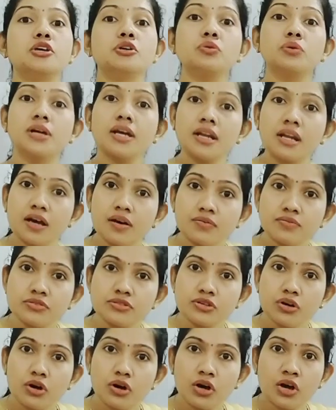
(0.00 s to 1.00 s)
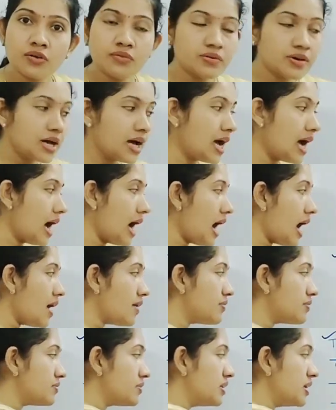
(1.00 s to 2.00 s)
You can observe
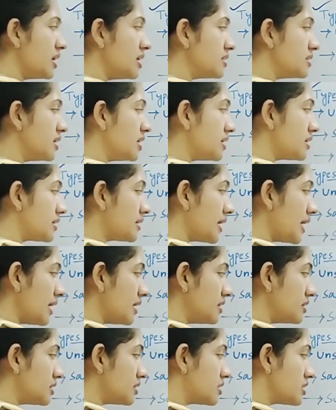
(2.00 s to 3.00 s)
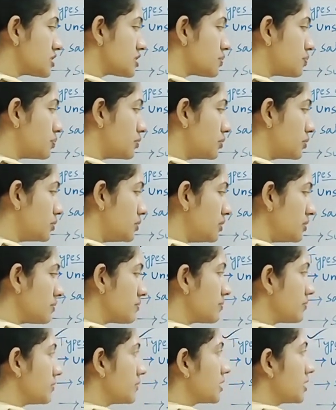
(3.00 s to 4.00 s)
after the 10th teaspoon,
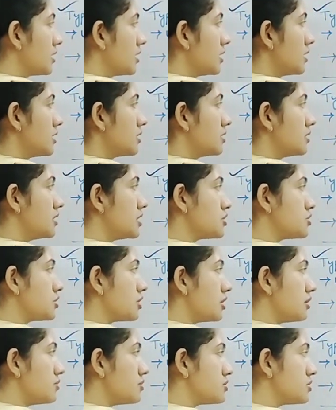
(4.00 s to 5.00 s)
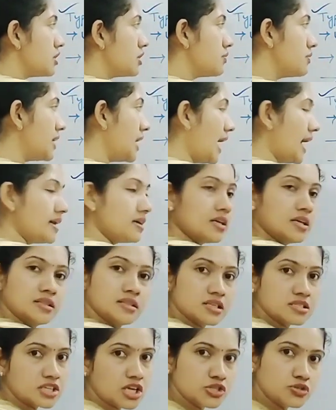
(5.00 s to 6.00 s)
the solution will attain
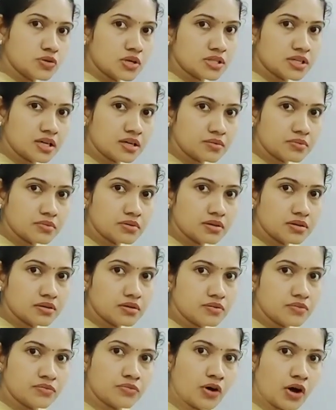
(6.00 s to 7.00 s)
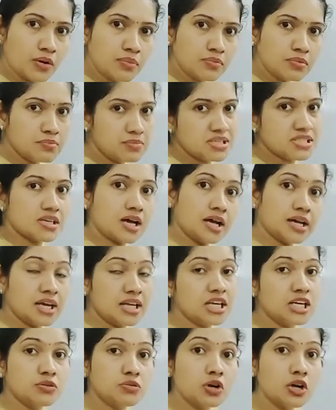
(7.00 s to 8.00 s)
the saturated form, means
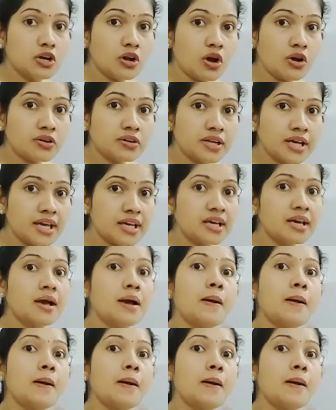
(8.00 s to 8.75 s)
again it will not take.